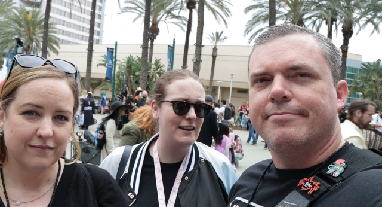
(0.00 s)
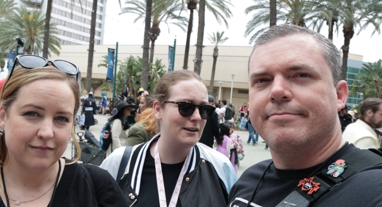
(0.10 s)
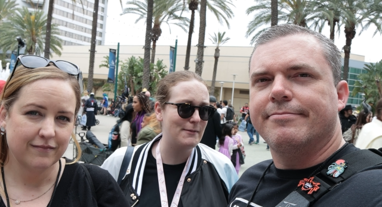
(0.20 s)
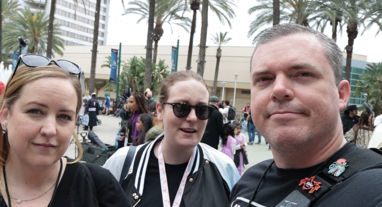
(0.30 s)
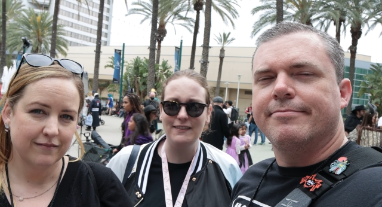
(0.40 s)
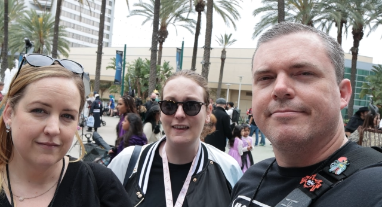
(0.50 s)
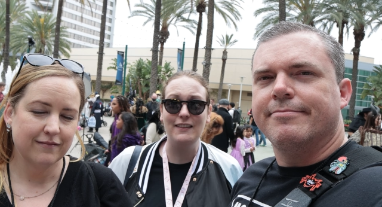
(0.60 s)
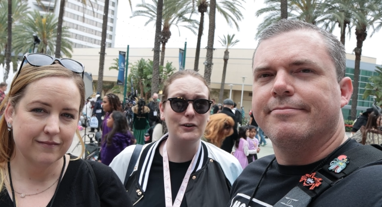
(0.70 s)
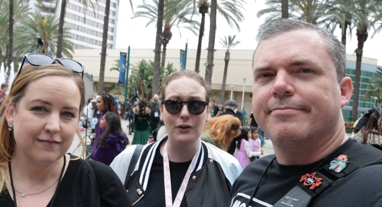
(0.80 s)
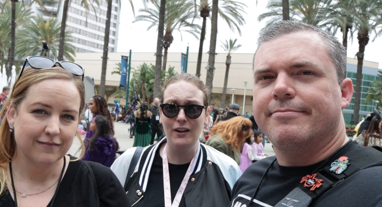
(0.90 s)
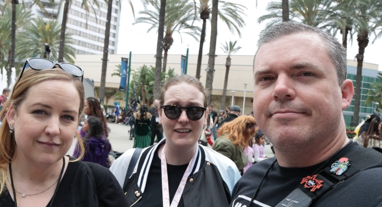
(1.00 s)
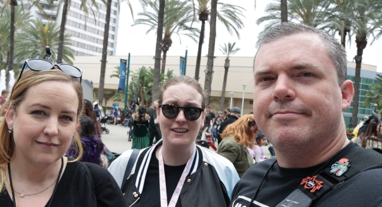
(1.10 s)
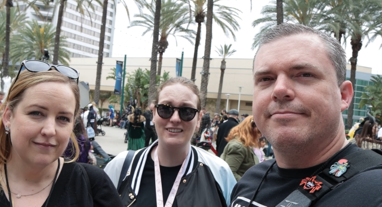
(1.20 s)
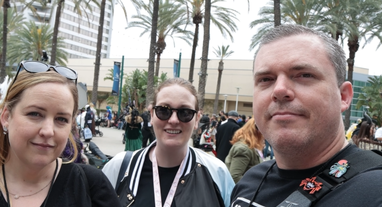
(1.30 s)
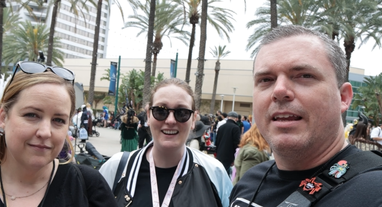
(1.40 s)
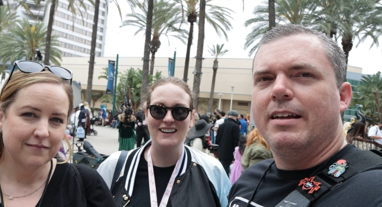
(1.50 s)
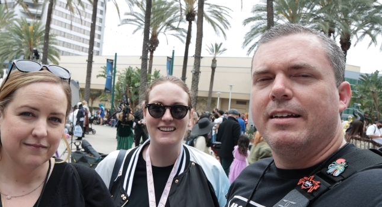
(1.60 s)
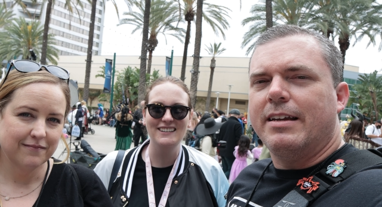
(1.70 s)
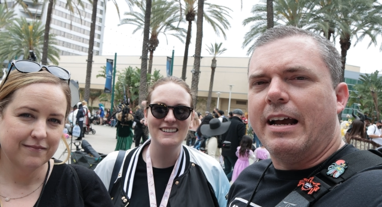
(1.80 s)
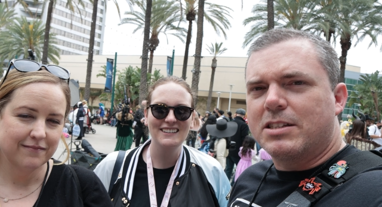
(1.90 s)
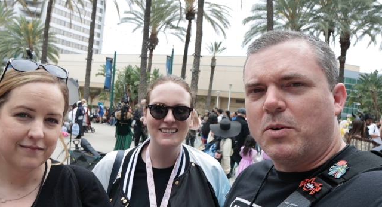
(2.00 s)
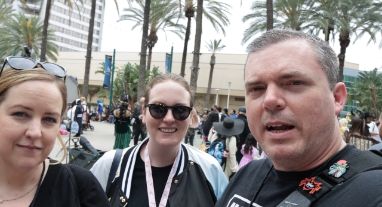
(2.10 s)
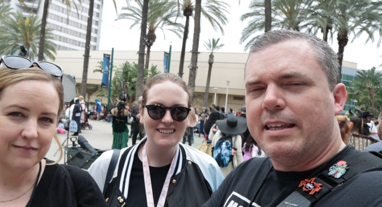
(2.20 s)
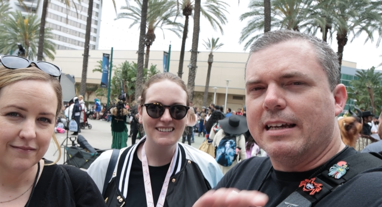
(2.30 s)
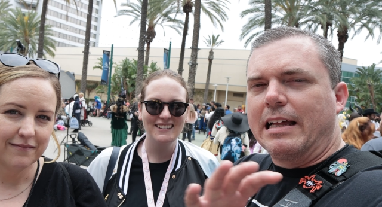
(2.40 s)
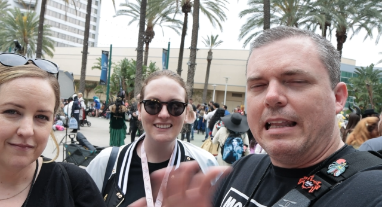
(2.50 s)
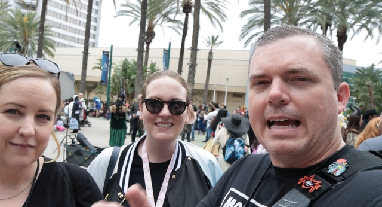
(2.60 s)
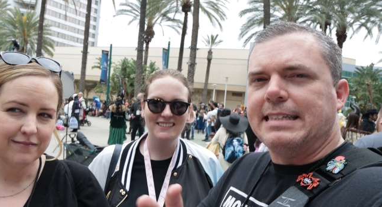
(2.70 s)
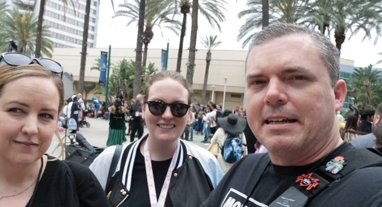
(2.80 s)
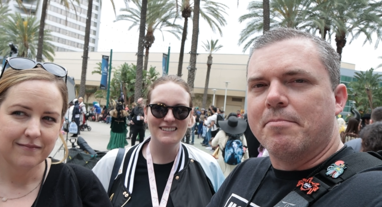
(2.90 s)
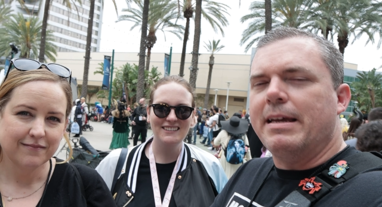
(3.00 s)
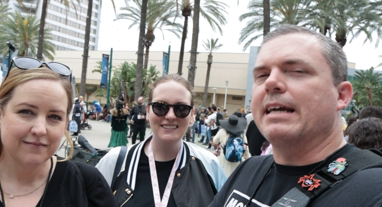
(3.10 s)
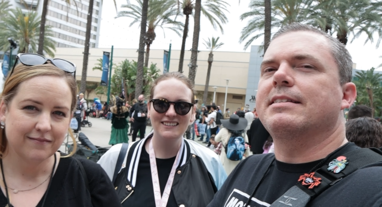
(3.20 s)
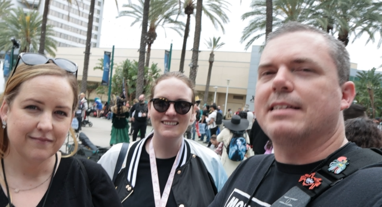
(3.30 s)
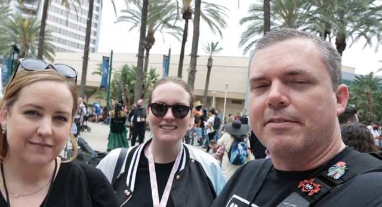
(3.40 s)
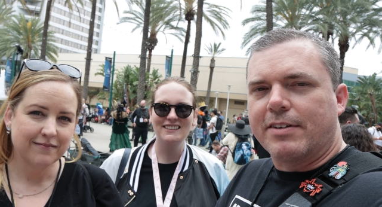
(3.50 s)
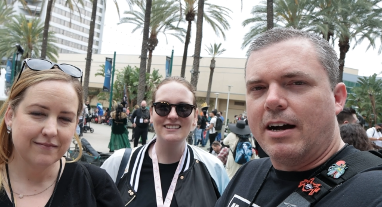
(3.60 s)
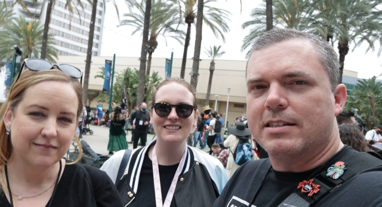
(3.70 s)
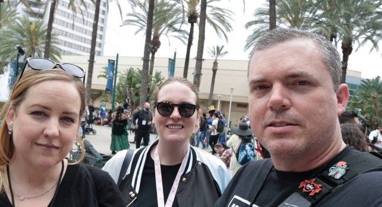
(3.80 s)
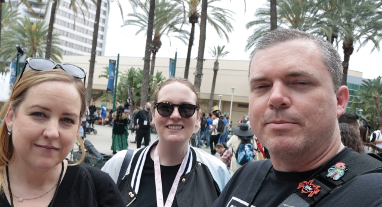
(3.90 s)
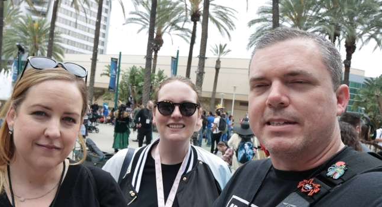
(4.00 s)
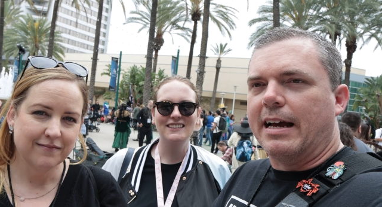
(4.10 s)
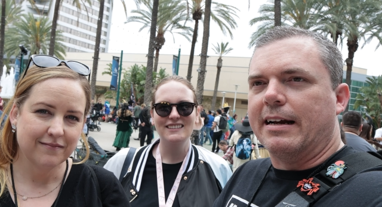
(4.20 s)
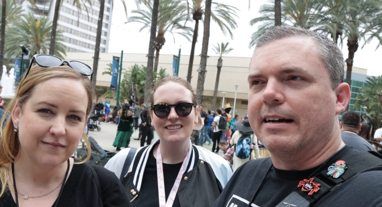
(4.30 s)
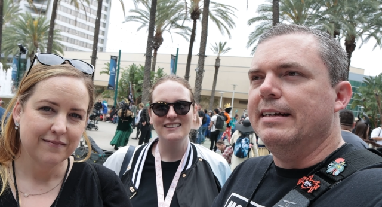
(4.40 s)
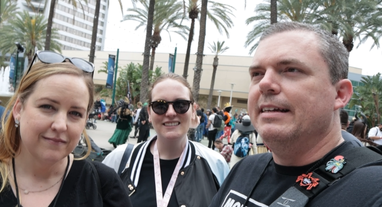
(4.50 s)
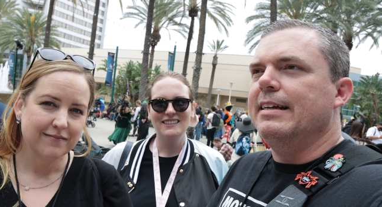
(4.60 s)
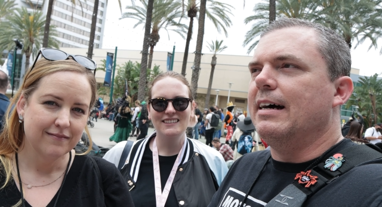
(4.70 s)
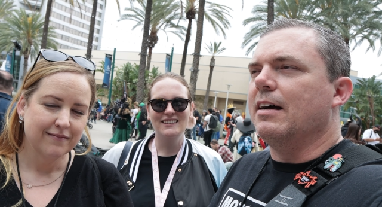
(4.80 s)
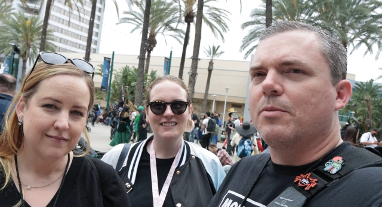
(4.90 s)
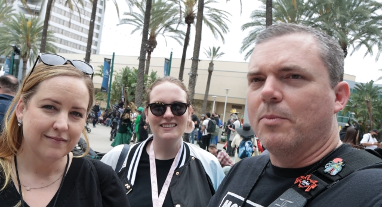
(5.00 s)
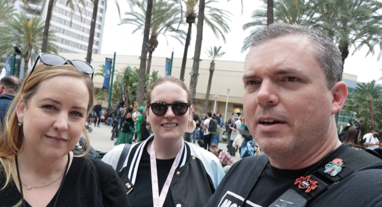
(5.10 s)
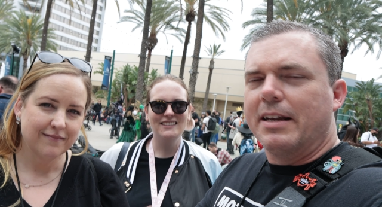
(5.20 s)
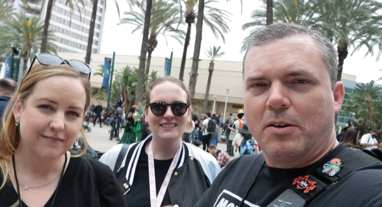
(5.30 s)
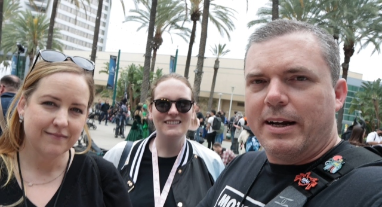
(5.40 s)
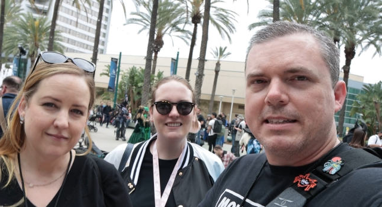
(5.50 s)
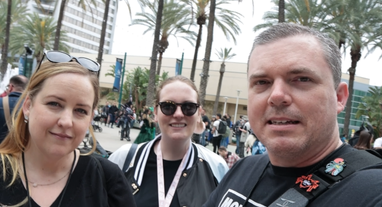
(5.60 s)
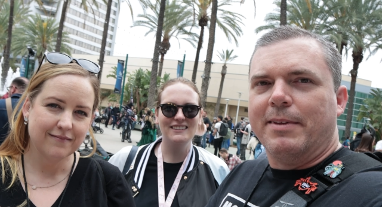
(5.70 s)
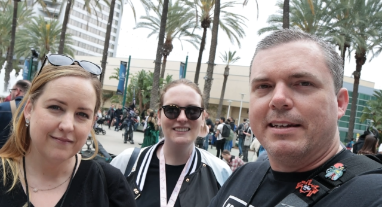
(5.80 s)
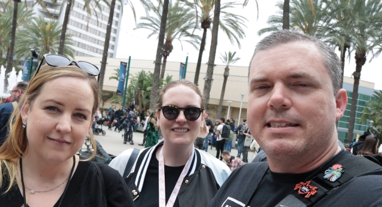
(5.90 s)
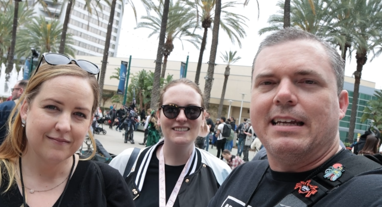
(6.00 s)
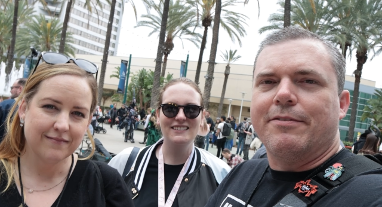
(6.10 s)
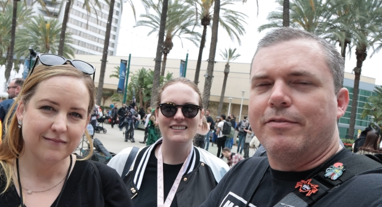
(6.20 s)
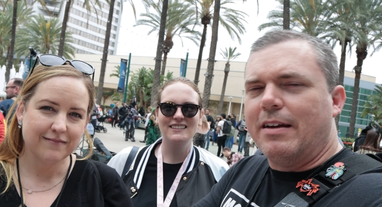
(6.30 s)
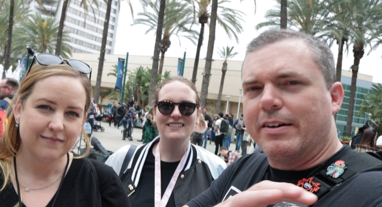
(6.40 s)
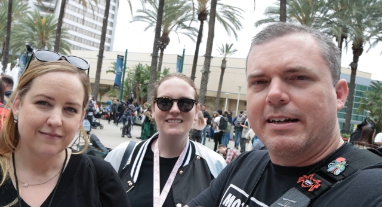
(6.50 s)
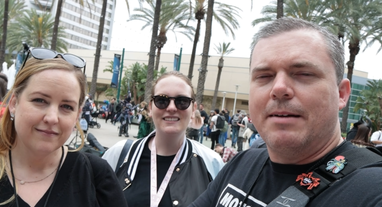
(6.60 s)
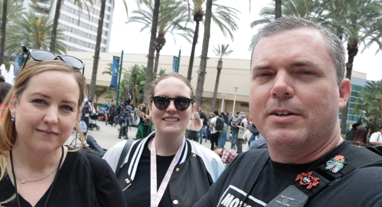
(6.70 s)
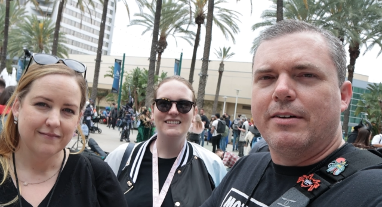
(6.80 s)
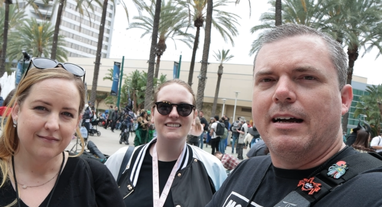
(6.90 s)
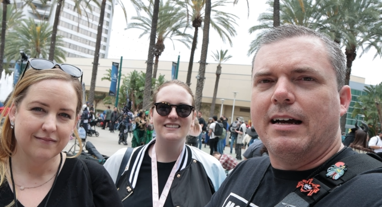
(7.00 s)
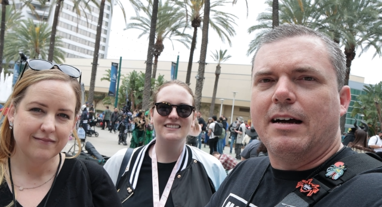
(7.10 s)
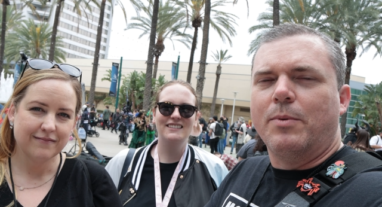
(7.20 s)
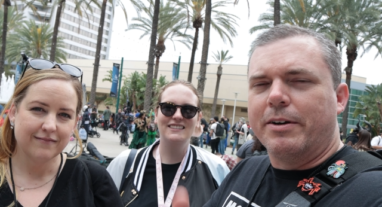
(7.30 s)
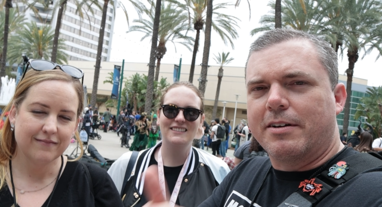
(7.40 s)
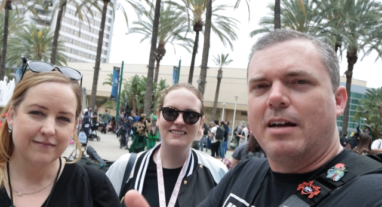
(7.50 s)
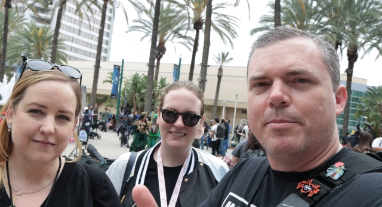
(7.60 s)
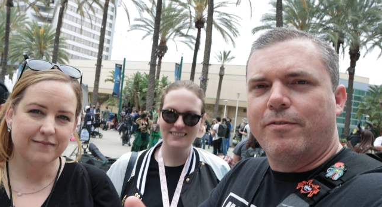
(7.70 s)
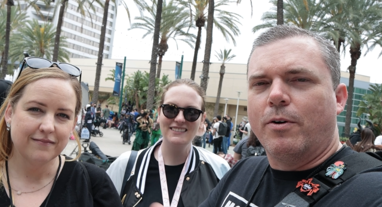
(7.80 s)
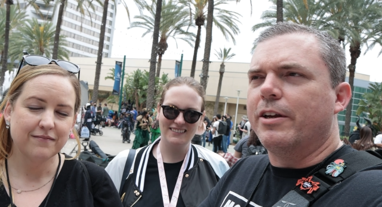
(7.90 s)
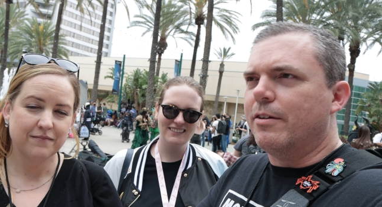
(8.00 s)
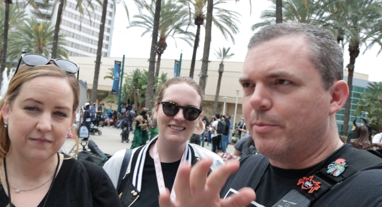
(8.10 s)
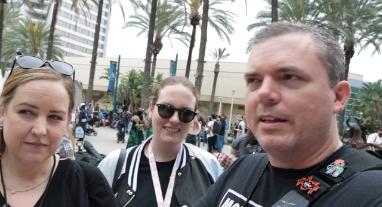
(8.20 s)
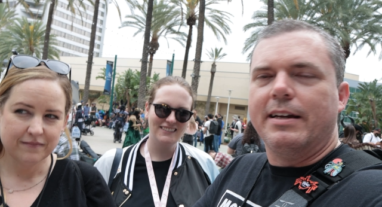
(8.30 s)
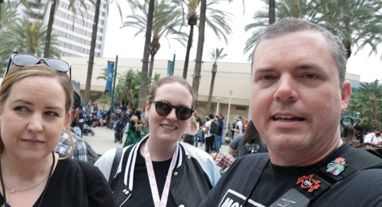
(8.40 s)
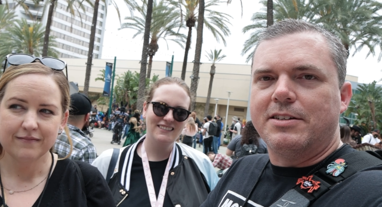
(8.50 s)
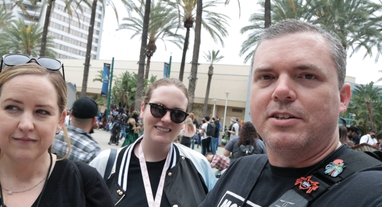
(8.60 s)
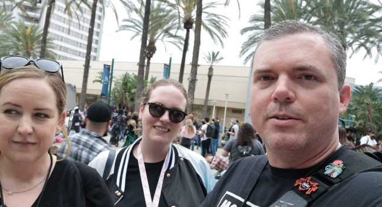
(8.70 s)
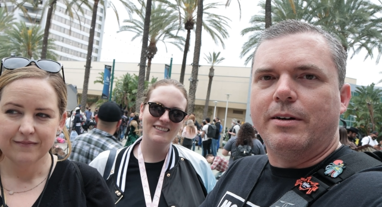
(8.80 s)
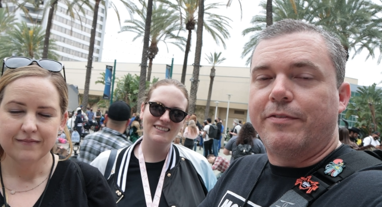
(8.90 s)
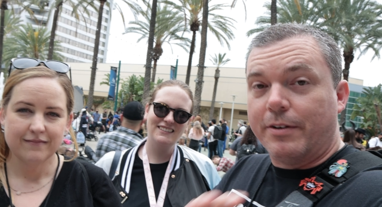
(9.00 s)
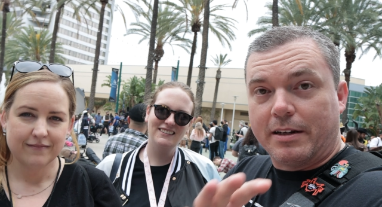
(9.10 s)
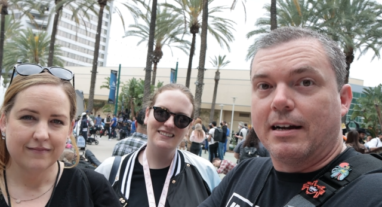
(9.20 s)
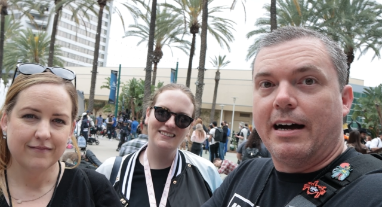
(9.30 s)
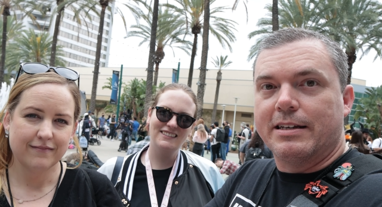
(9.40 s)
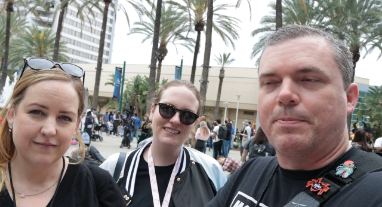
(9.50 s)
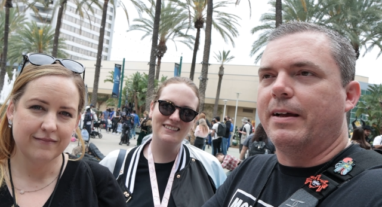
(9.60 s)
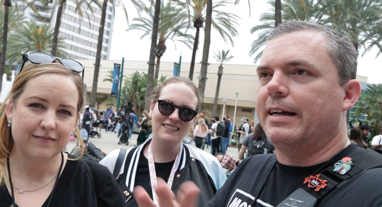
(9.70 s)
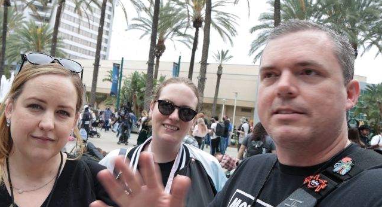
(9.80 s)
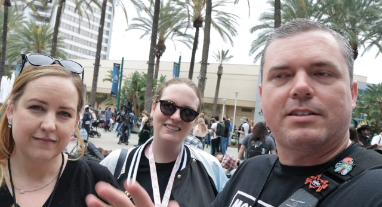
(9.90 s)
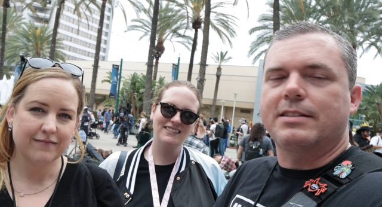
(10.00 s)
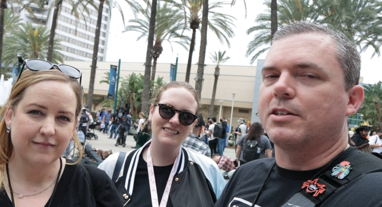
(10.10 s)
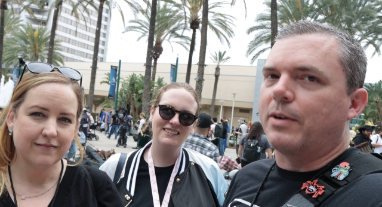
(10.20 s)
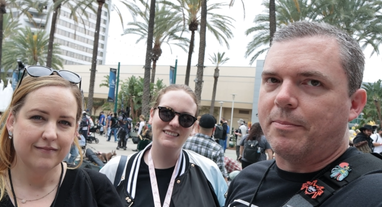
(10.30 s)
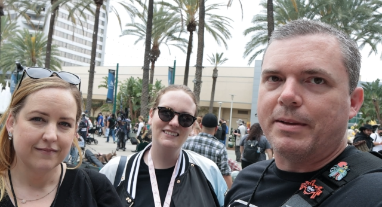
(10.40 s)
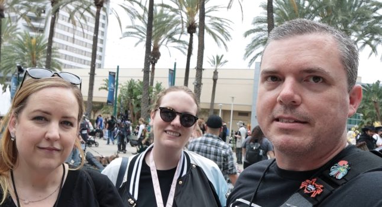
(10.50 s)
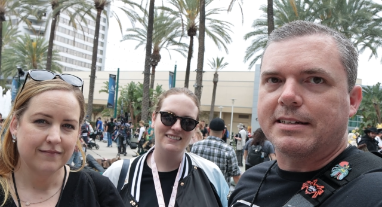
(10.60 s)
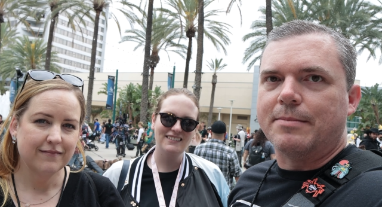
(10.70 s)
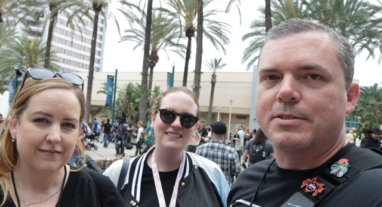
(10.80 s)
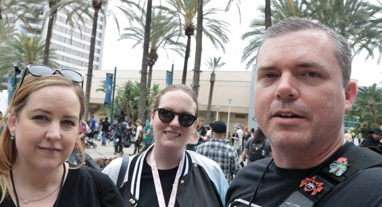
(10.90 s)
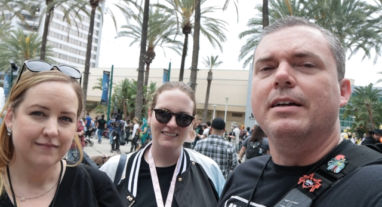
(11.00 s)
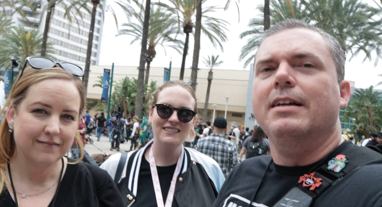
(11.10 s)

Speaker 1: anime, like they're all here today. Yeah, it's quite the eclectic mix of costumes out here. Really quite something to see. If you've never come to a WonderCon before, you really need to. If you're into cosplay, it's a great place to come. So